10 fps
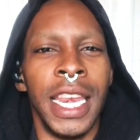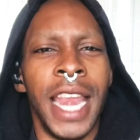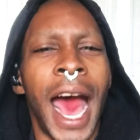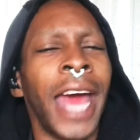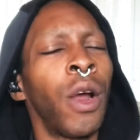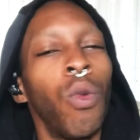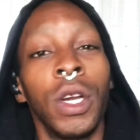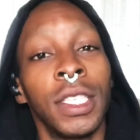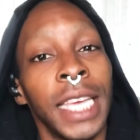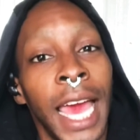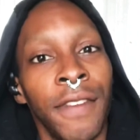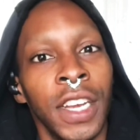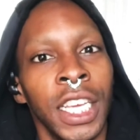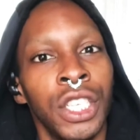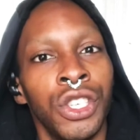I don't want to say have an
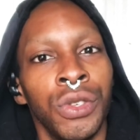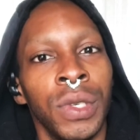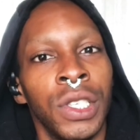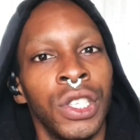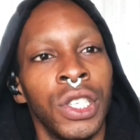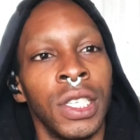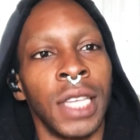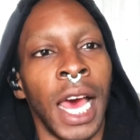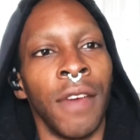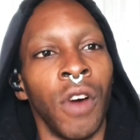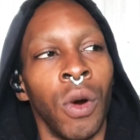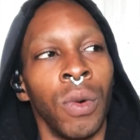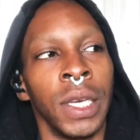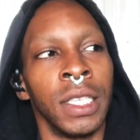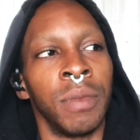issue. It's just I've
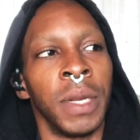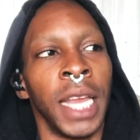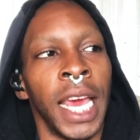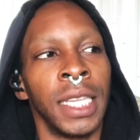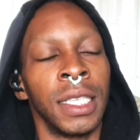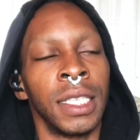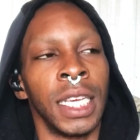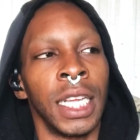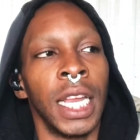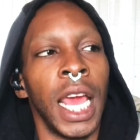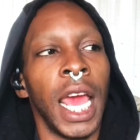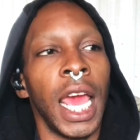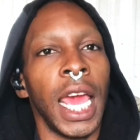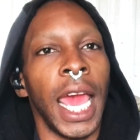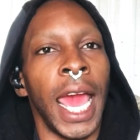always been hesitant
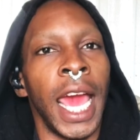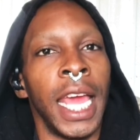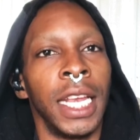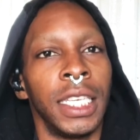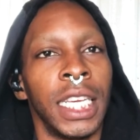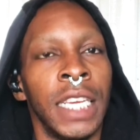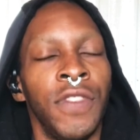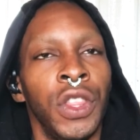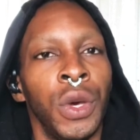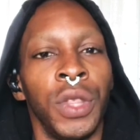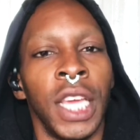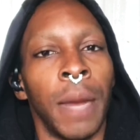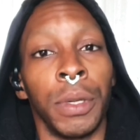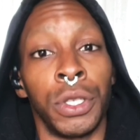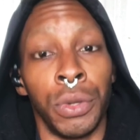and even though the
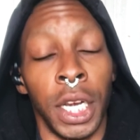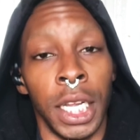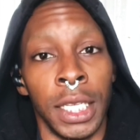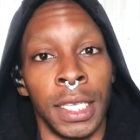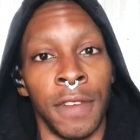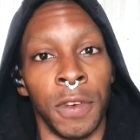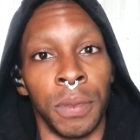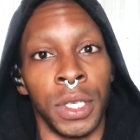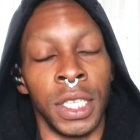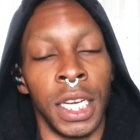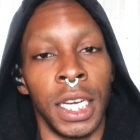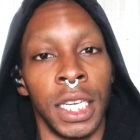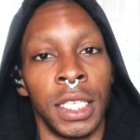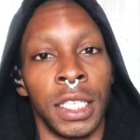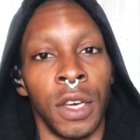opportunity has never presented
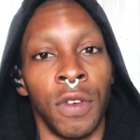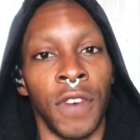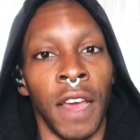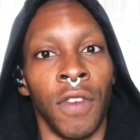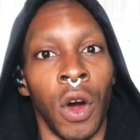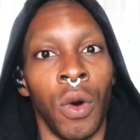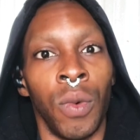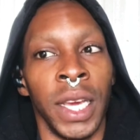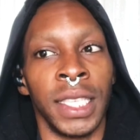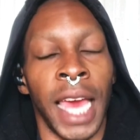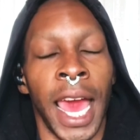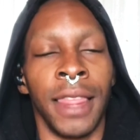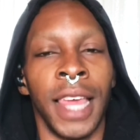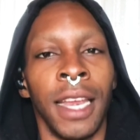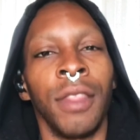itself, I've always had
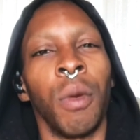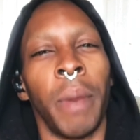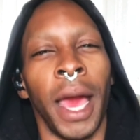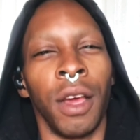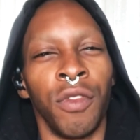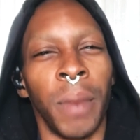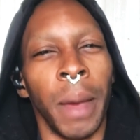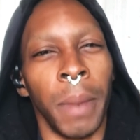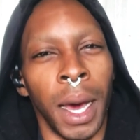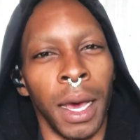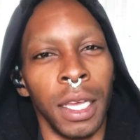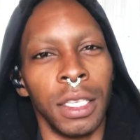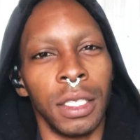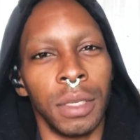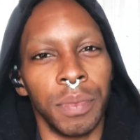that in the back of my mind.